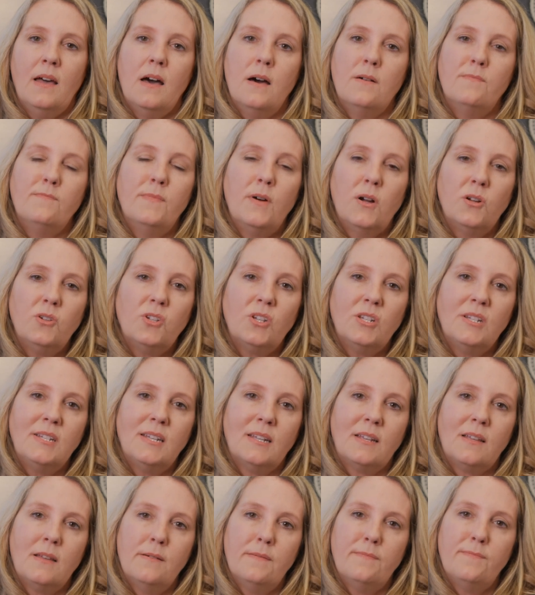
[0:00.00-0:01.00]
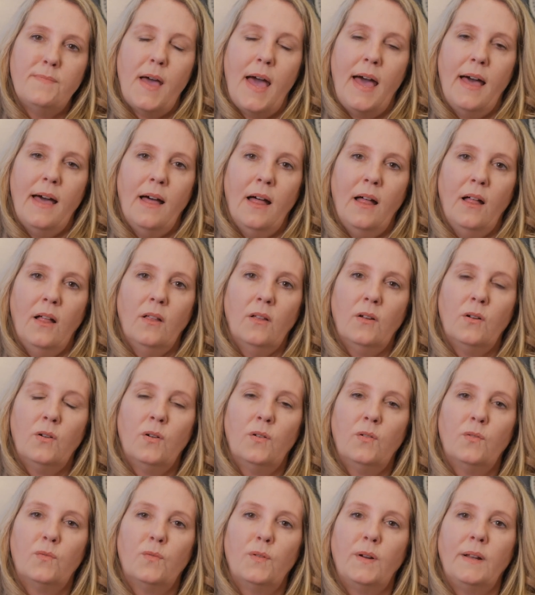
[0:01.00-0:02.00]
A motion to compel
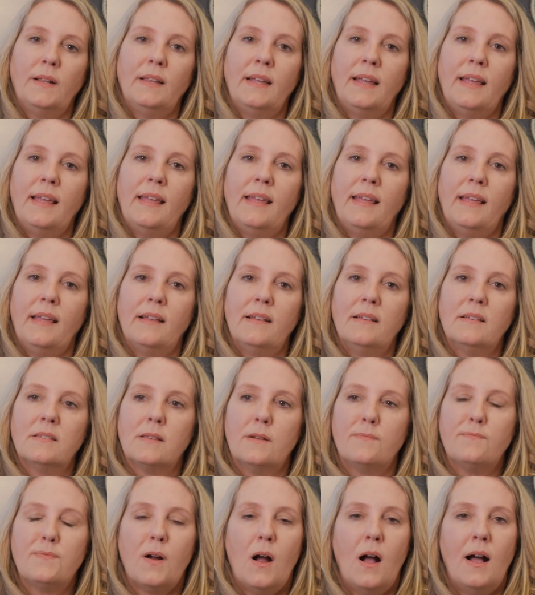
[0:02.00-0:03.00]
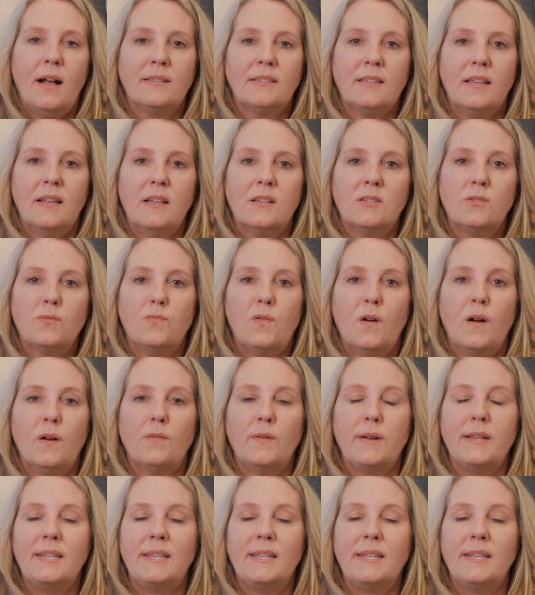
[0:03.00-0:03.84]
really is a process where we